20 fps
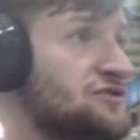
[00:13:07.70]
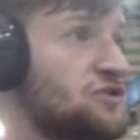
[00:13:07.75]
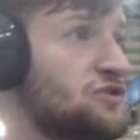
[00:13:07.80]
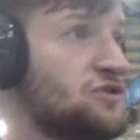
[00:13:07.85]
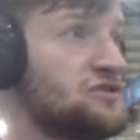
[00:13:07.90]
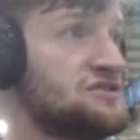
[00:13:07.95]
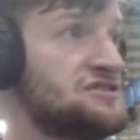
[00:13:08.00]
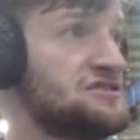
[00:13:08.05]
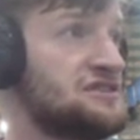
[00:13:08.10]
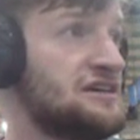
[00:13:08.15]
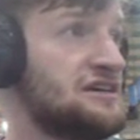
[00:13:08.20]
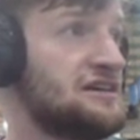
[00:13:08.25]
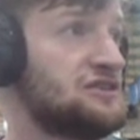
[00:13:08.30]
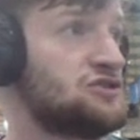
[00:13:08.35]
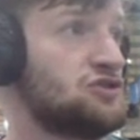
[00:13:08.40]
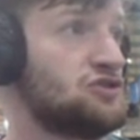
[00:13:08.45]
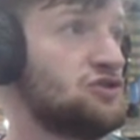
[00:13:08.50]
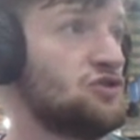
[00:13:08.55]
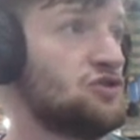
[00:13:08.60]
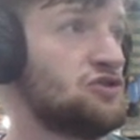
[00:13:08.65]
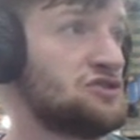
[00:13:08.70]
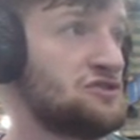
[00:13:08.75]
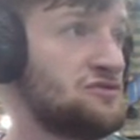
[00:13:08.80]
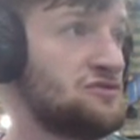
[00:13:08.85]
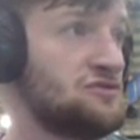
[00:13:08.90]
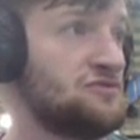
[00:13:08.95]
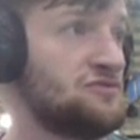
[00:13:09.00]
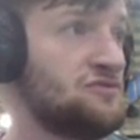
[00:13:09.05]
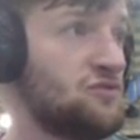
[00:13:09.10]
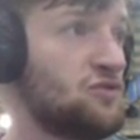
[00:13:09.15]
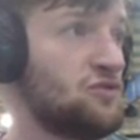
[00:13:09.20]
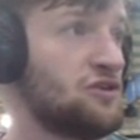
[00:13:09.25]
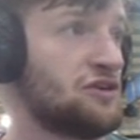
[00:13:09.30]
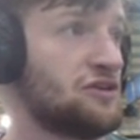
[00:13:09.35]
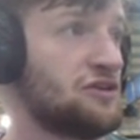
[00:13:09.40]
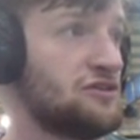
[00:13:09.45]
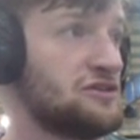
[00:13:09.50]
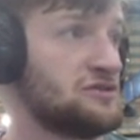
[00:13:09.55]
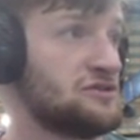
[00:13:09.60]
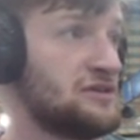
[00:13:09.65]
course, is a Trojan
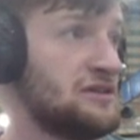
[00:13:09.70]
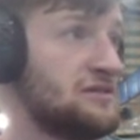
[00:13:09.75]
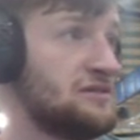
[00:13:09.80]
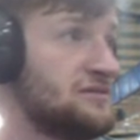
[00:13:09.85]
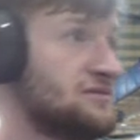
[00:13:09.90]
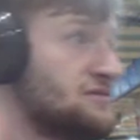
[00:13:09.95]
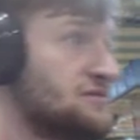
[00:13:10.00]
worker as well.